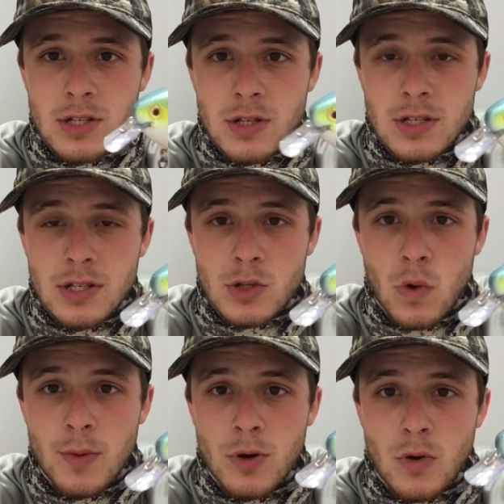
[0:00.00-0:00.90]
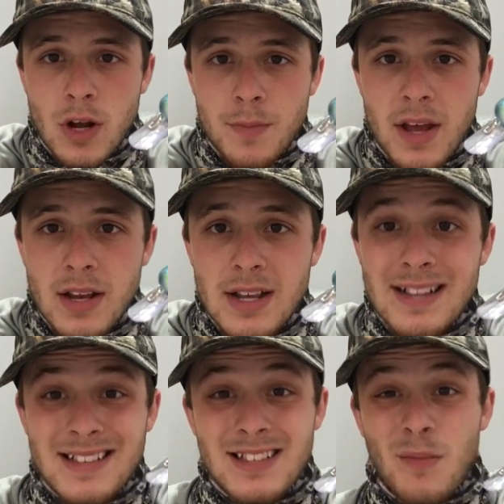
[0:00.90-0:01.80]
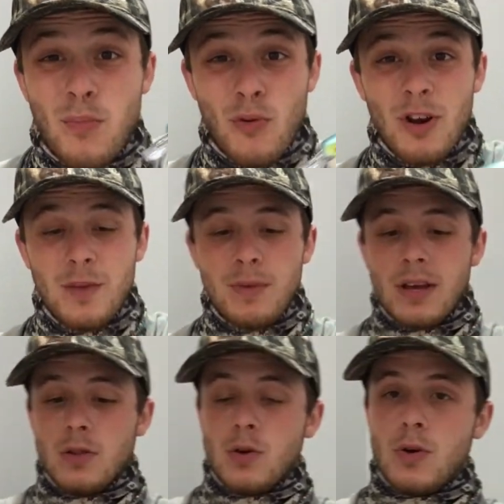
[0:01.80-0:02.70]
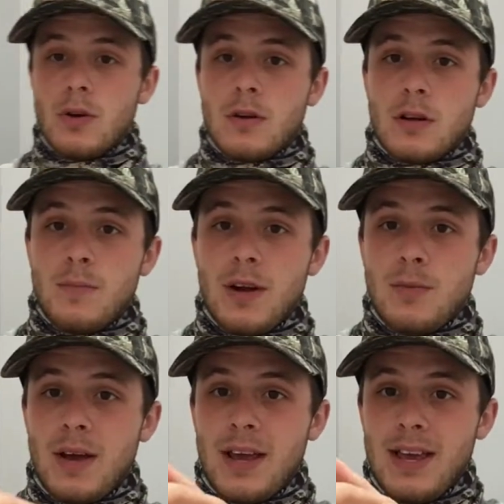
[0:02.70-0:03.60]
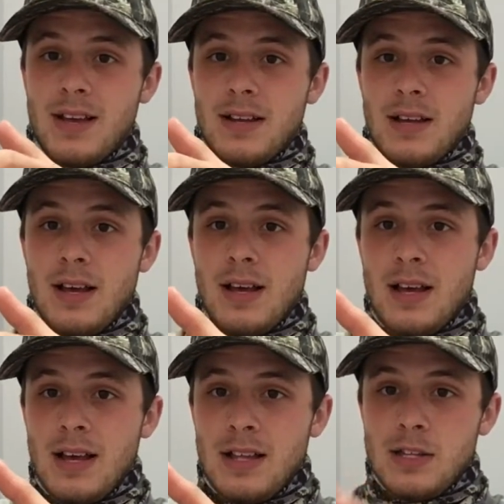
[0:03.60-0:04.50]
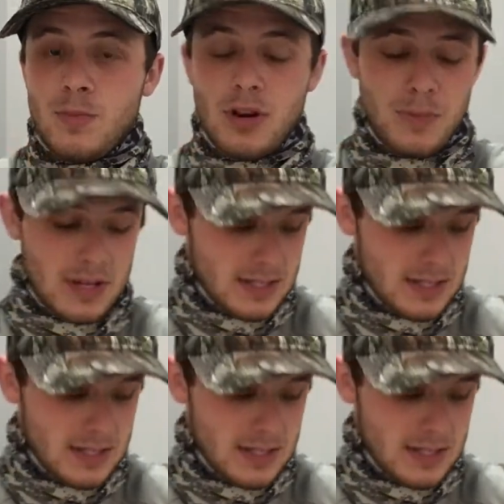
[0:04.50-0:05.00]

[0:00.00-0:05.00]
it's a square bill crankbait. This is a pretty big lure compared to my hand. It's a pretty big